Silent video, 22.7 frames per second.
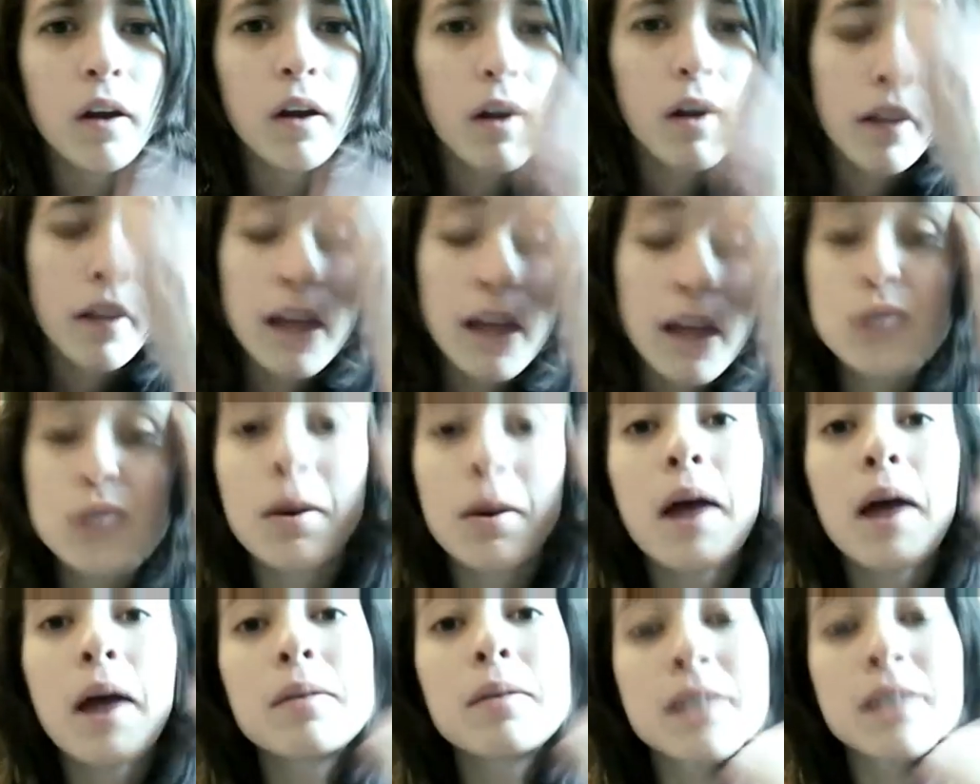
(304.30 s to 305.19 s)
that's what
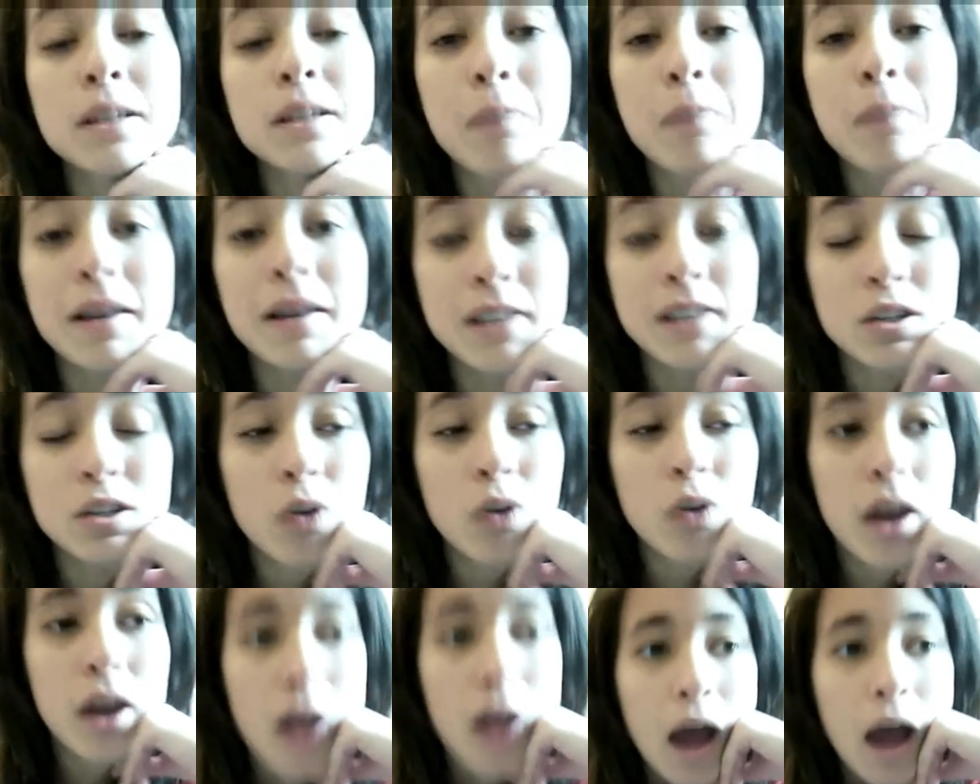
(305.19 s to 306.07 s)
I was expecting. So
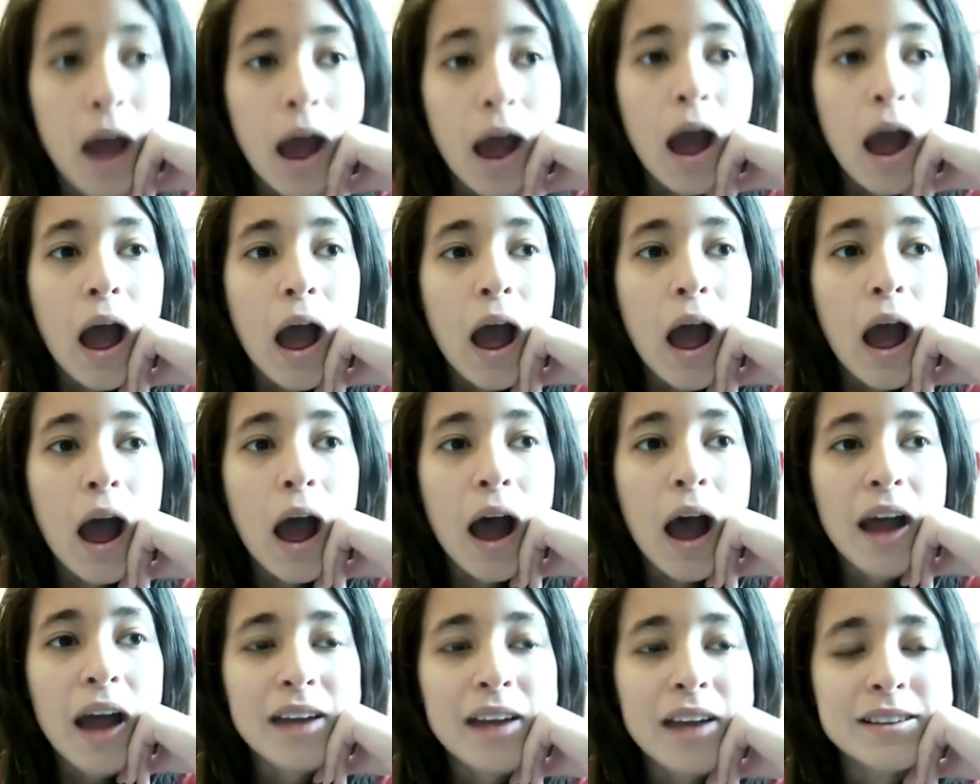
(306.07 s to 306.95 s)
I,
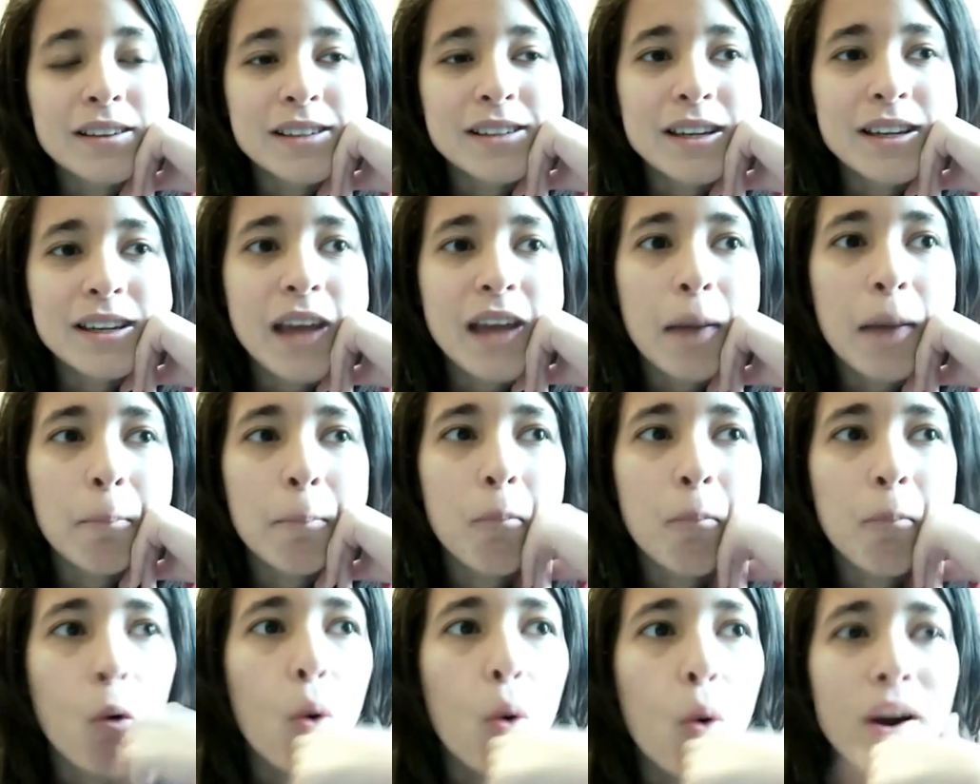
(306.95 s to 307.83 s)
I did get
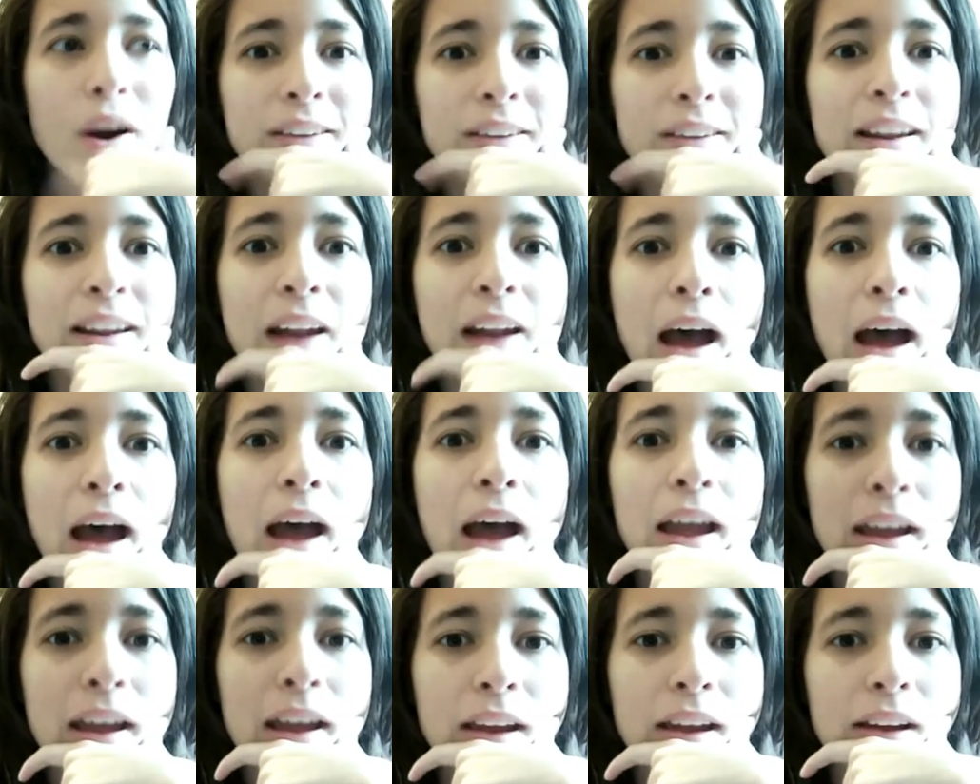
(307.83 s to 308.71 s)
more than
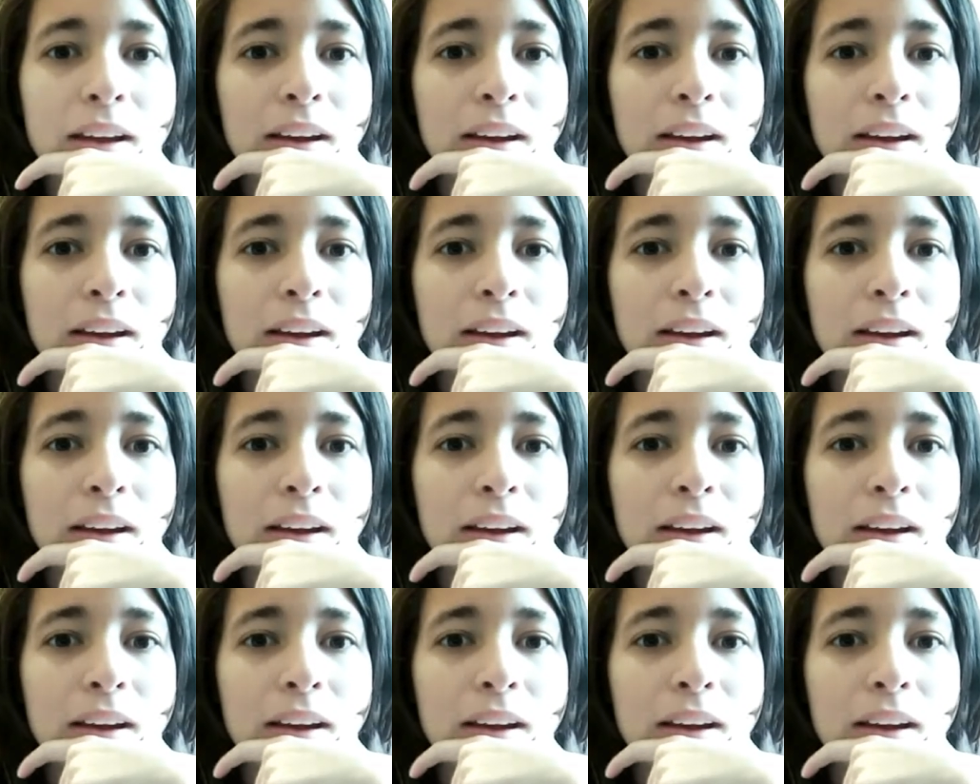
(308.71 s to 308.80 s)
I